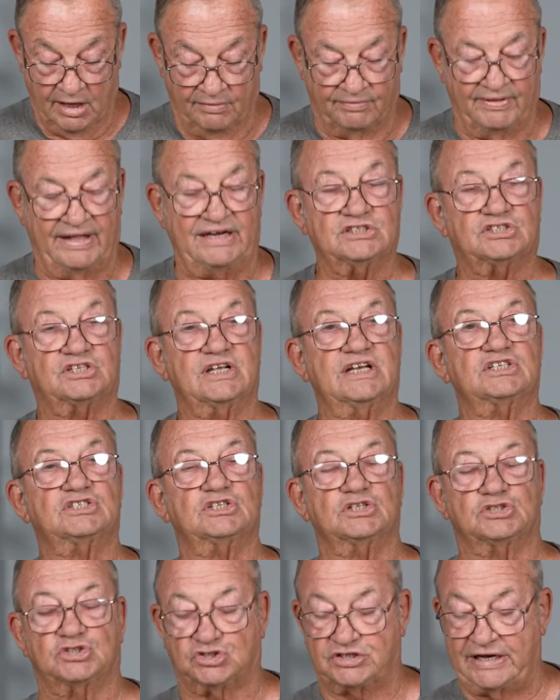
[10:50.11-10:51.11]
Then he says
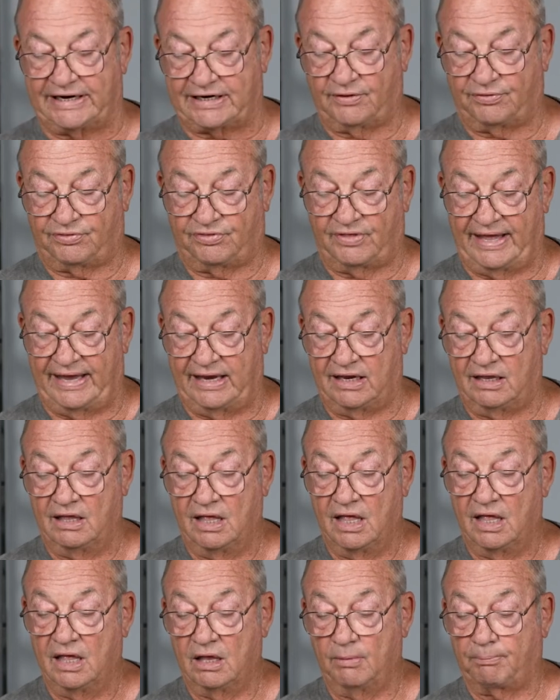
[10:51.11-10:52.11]
the second thing,
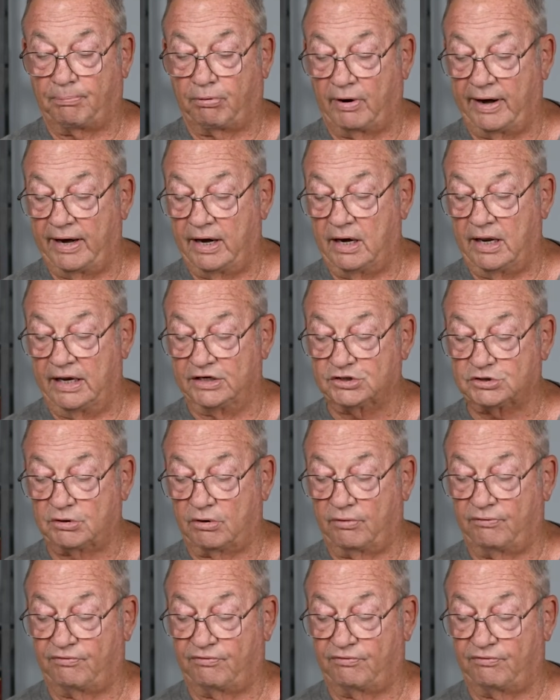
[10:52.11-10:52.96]
pray is